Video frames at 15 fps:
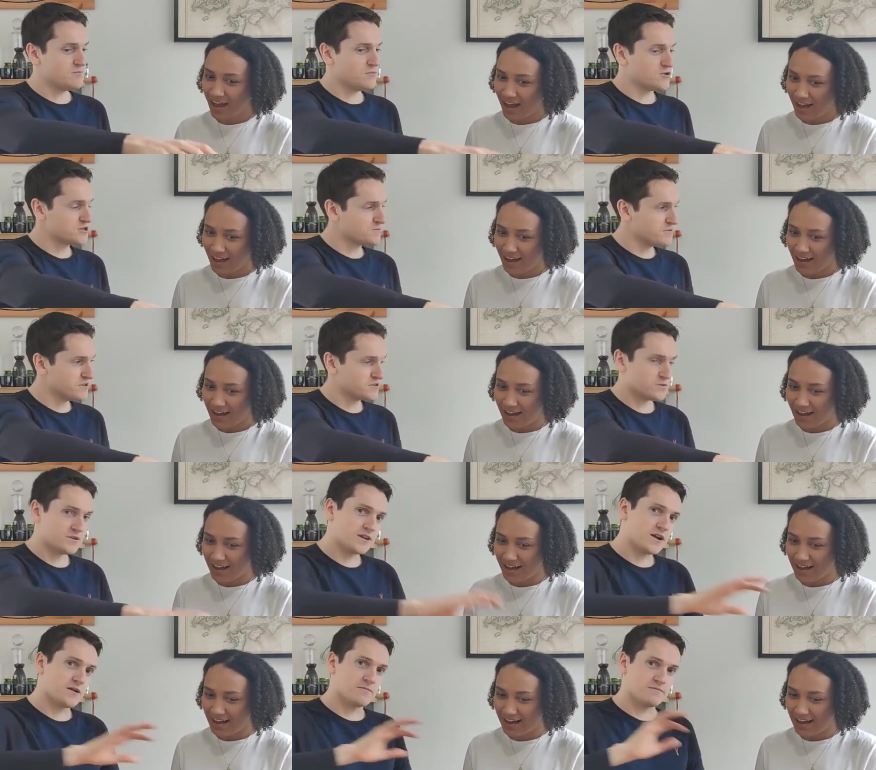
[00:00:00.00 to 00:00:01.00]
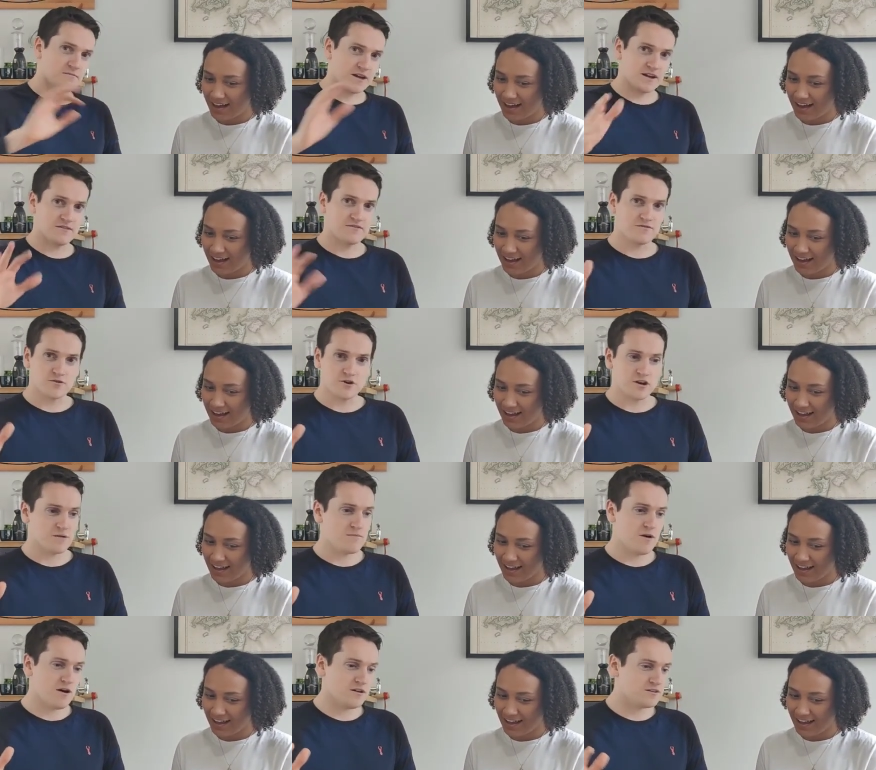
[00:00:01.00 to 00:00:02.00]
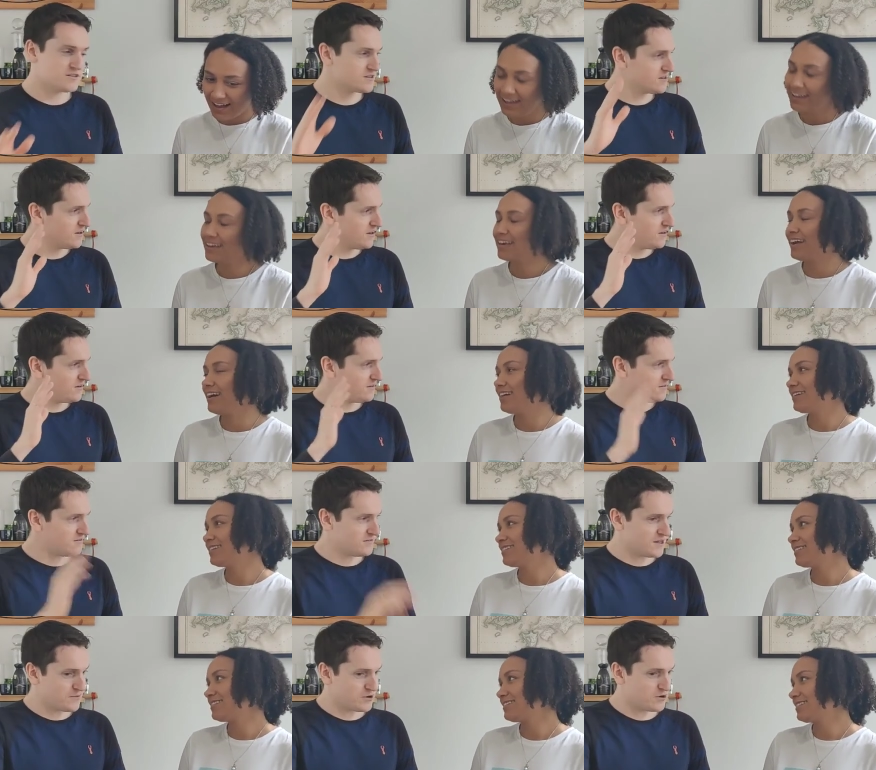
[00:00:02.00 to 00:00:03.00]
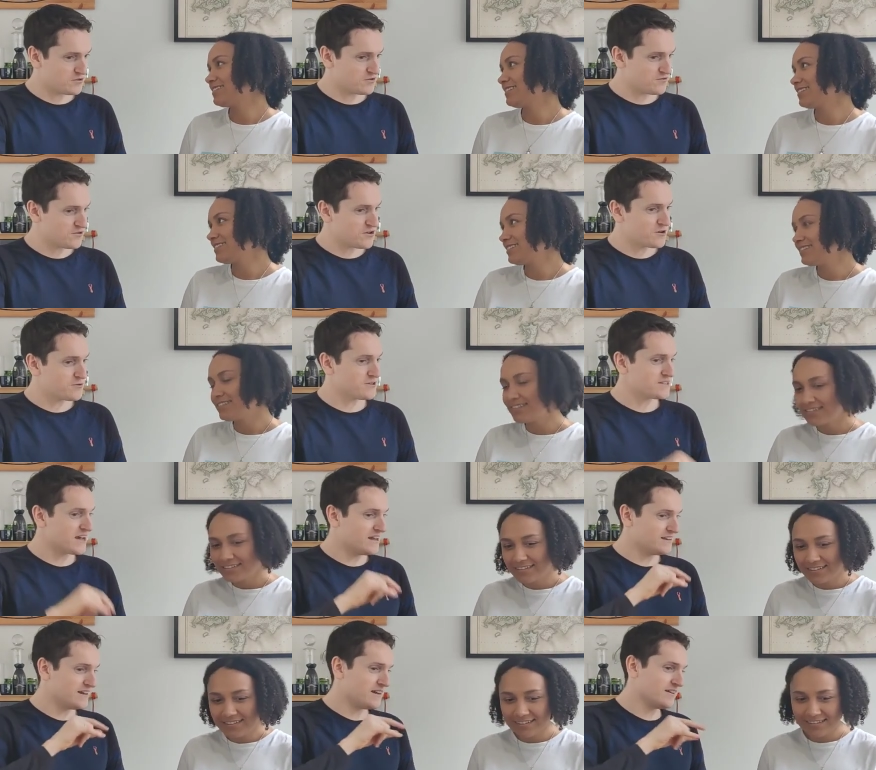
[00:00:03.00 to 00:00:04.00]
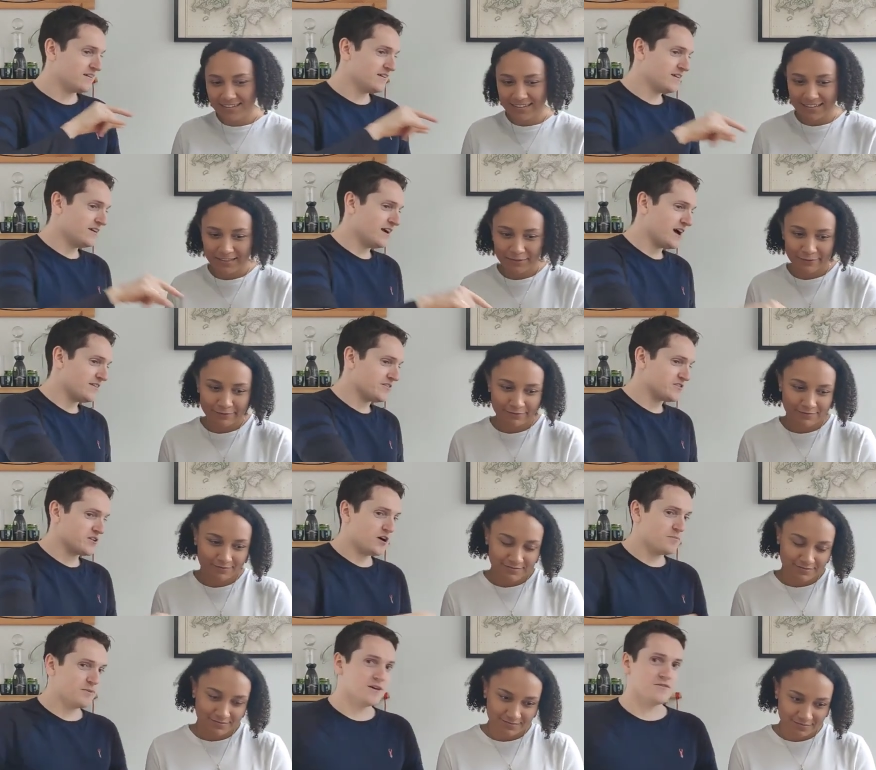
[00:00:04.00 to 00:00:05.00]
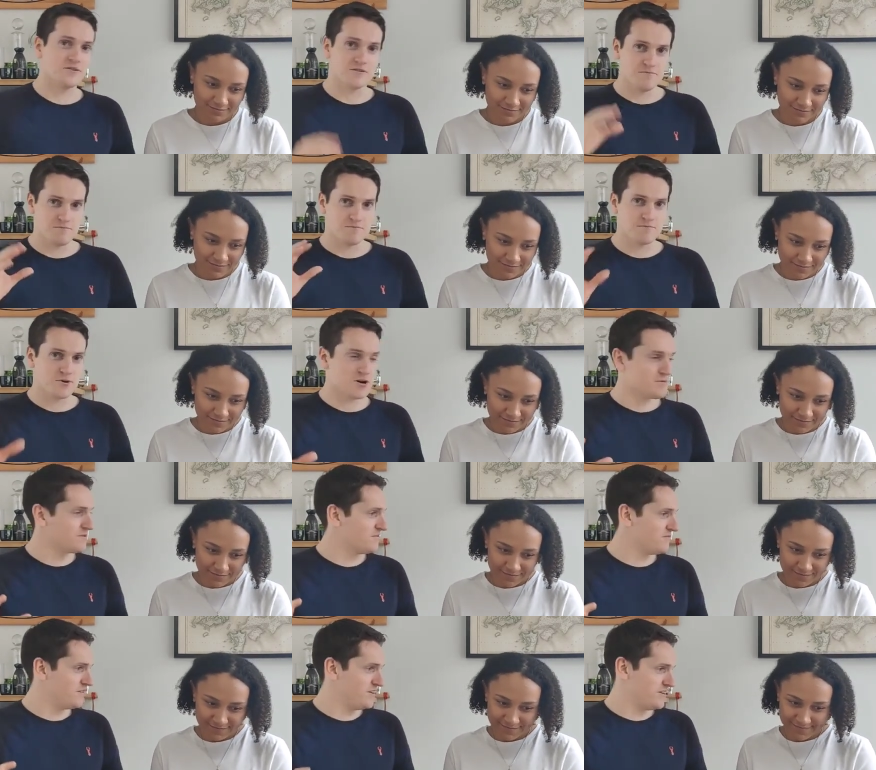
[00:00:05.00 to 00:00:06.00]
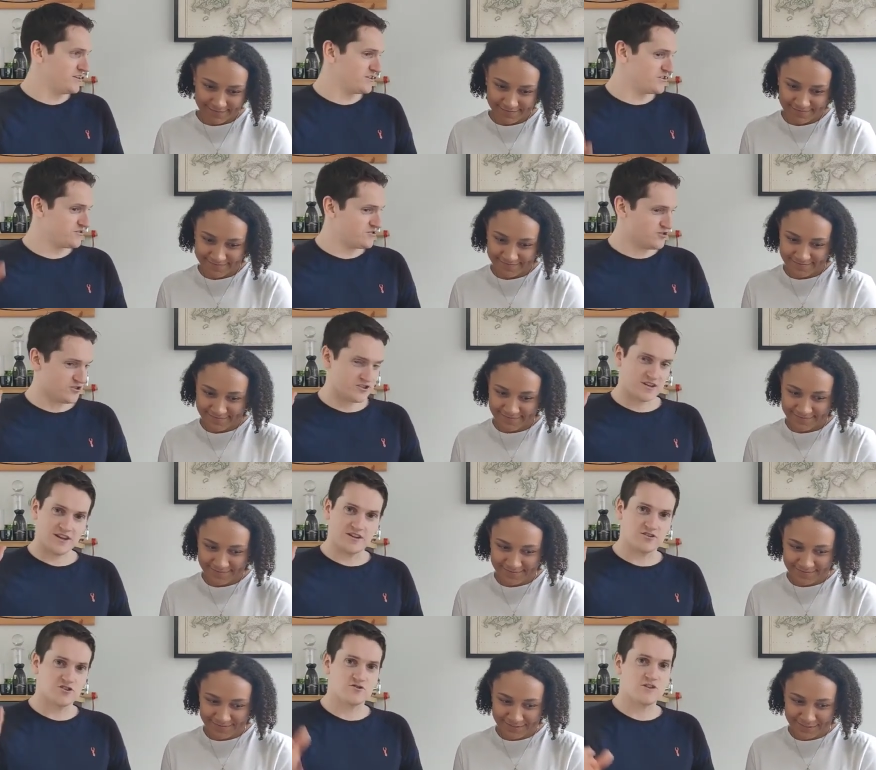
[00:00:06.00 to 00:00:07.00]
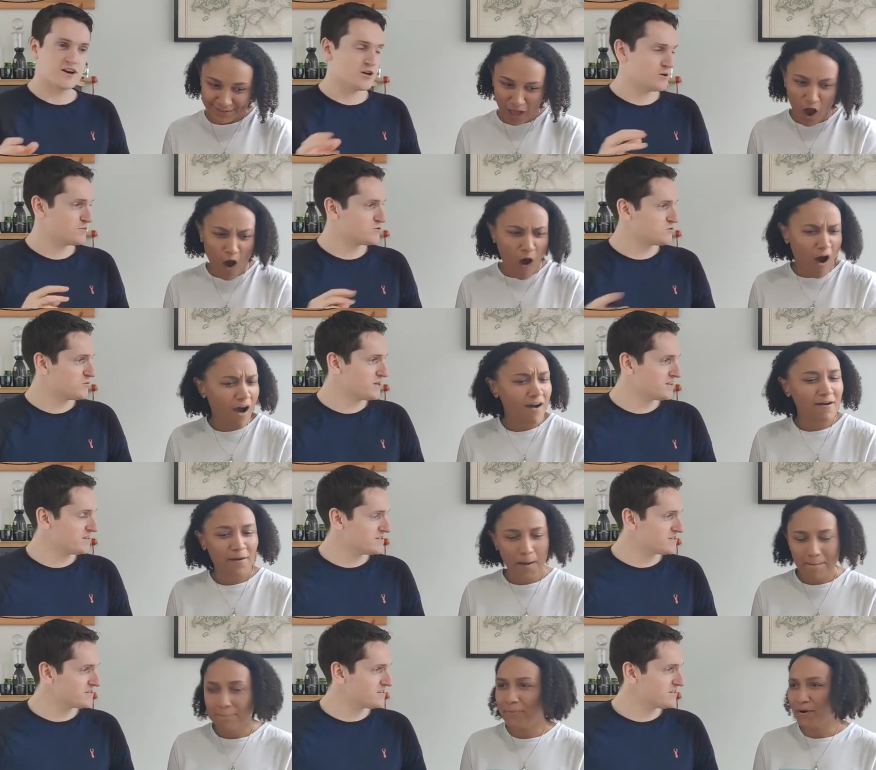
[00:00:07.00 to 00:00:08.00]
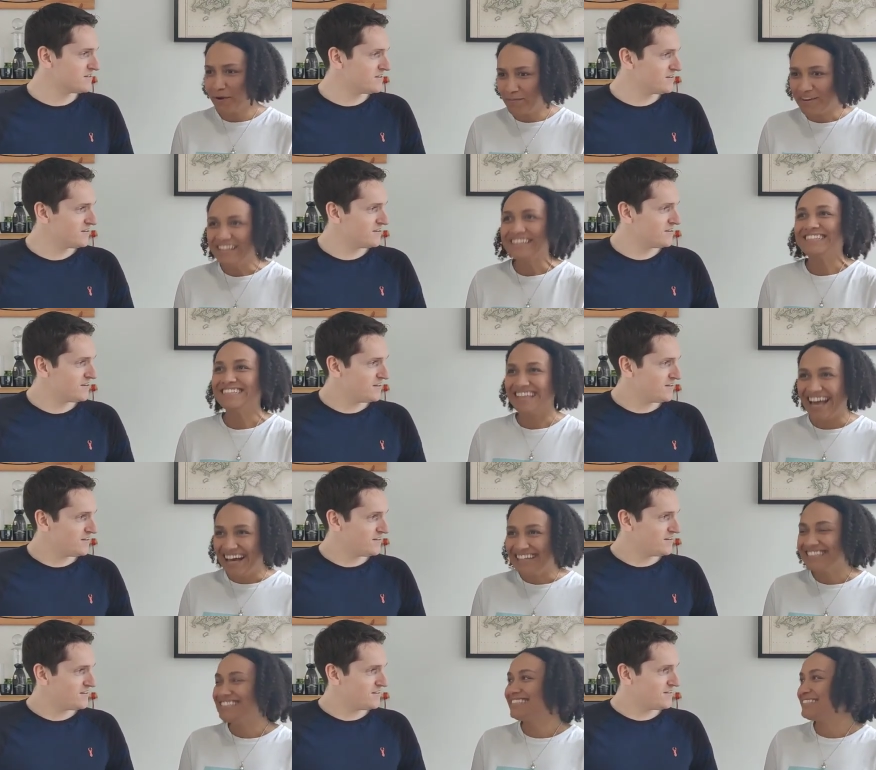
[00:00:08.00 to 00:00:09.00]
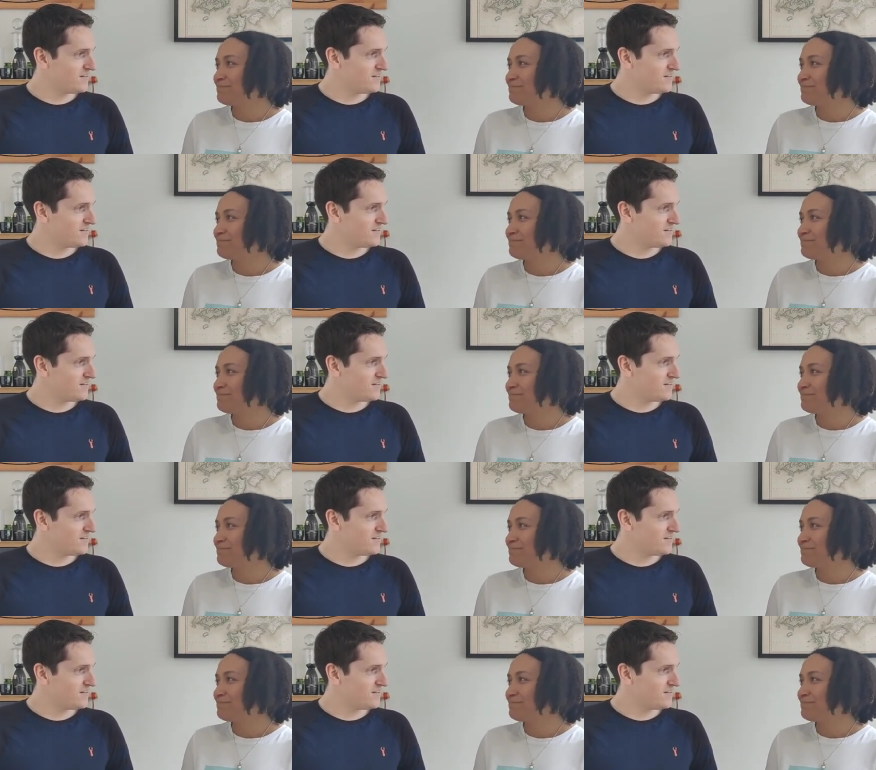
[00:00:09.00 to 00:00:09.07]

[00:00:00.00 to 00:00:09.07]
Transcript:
Speaker 1: Bushmills with their kind of fruity malt. Yeah. Then we go to fruitier ones, and then at the top level, bourbon finish, just kind of straight up sweetness. Bourbon, yes.